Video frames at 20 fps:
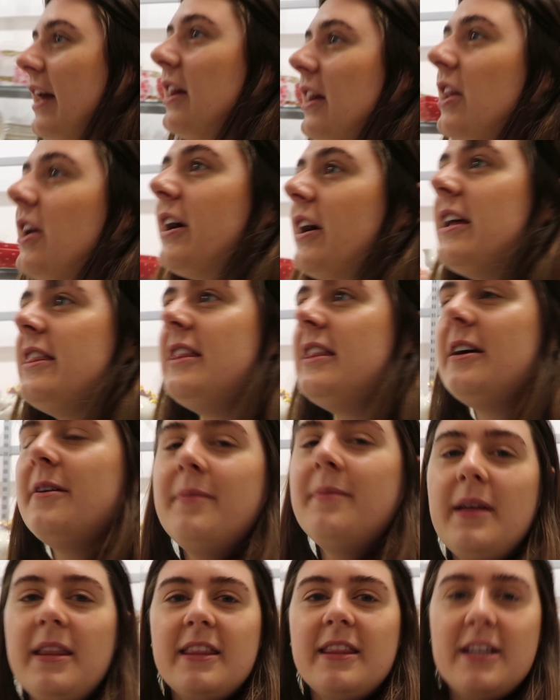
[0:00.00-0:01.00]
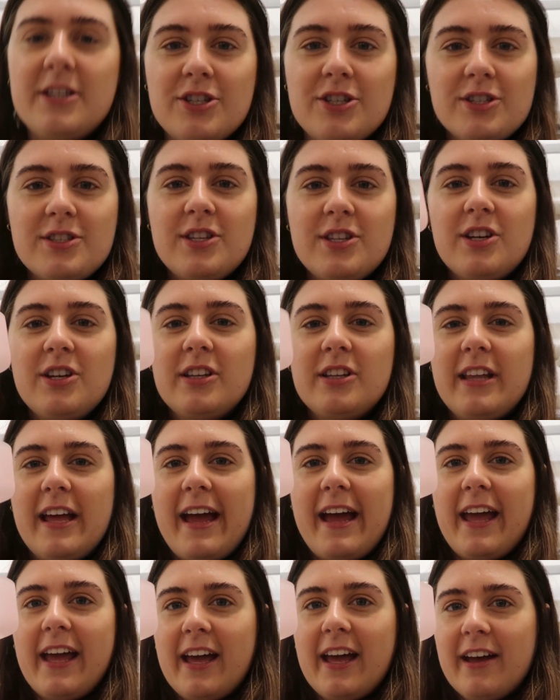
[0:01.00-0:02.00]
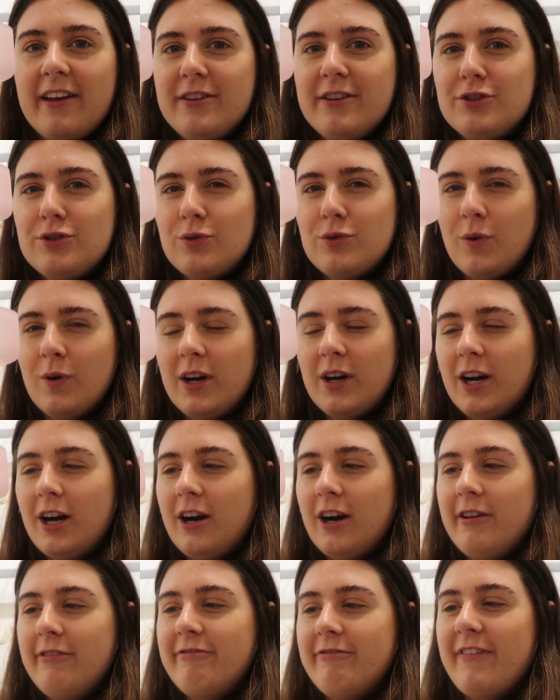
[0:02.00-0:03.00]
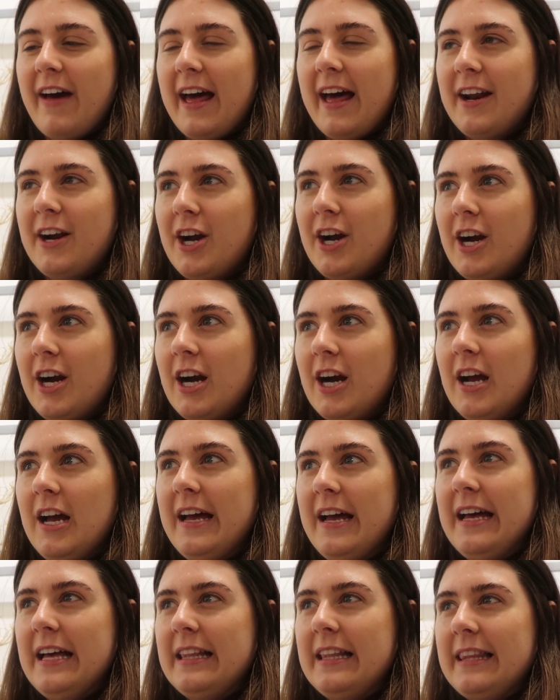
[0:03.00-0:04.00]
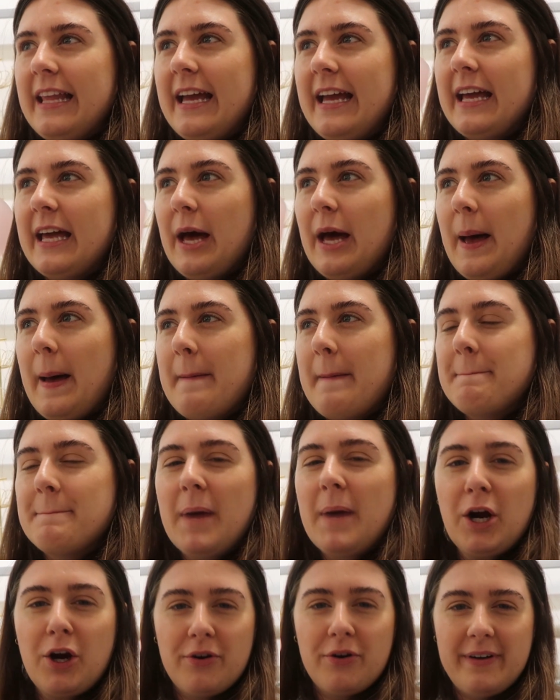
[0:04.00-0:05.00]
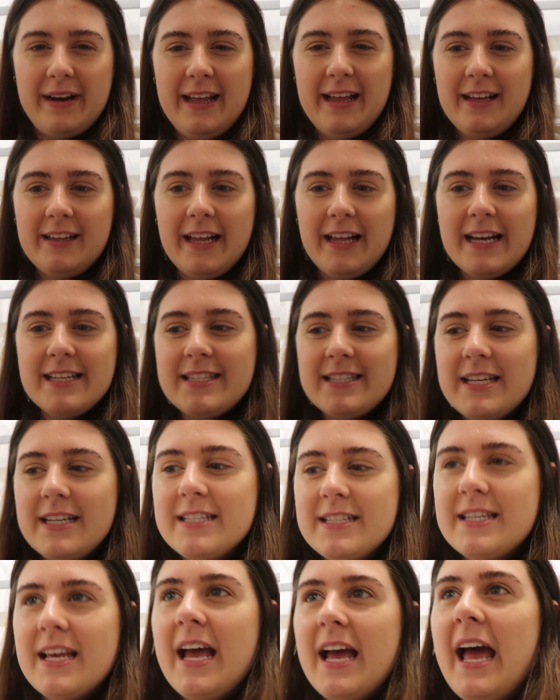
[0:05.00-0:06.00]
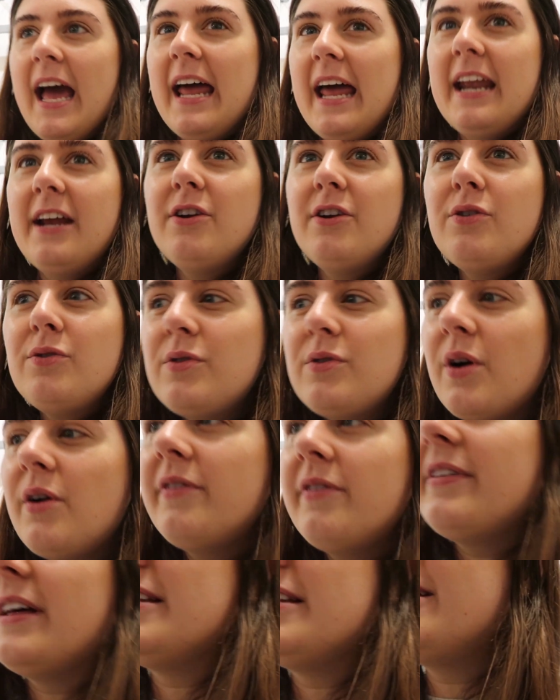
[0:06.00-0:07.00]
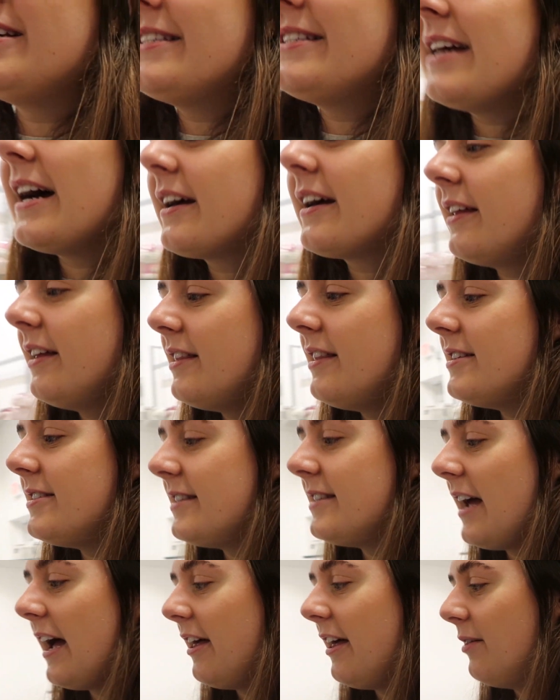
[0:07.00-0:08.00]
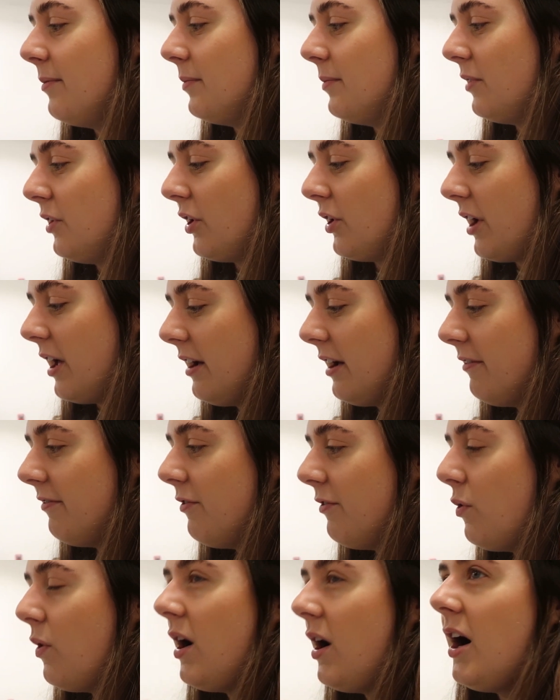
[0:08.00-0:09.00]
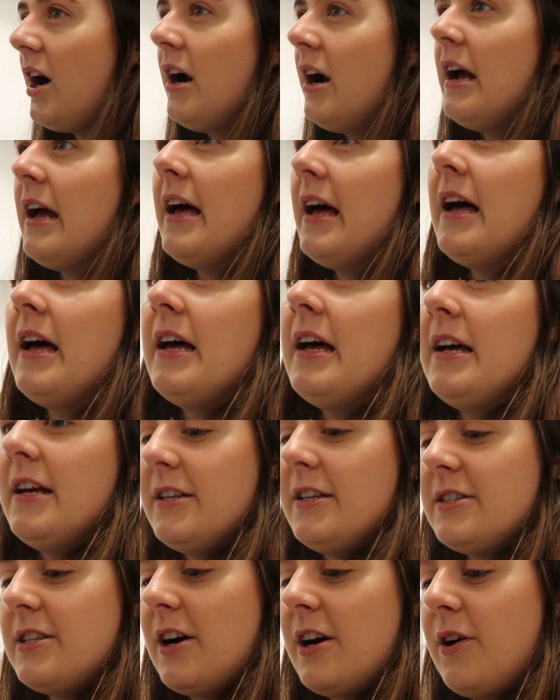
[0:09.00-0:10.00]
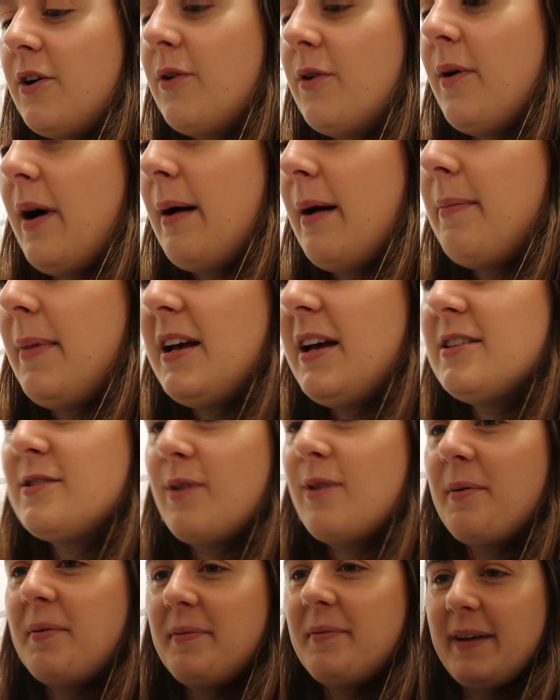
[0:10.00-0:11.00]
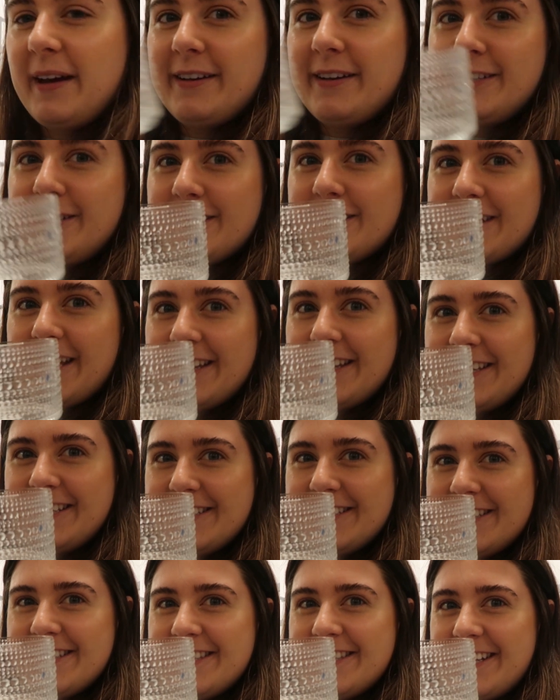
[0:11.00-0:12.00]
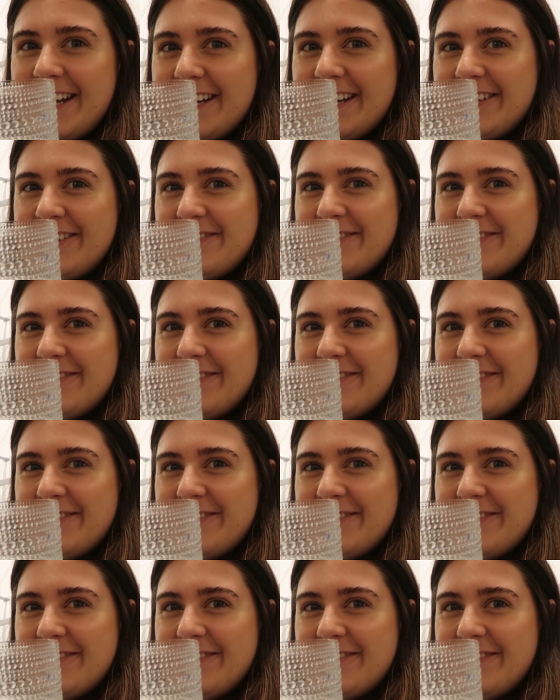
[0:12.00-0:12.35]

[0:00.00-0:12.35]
I look at them, they just look like shorter, fatter, like margarita glasses. And I don't know if that's exactly the style I'm looking for. So I might swap them out and just get these instead.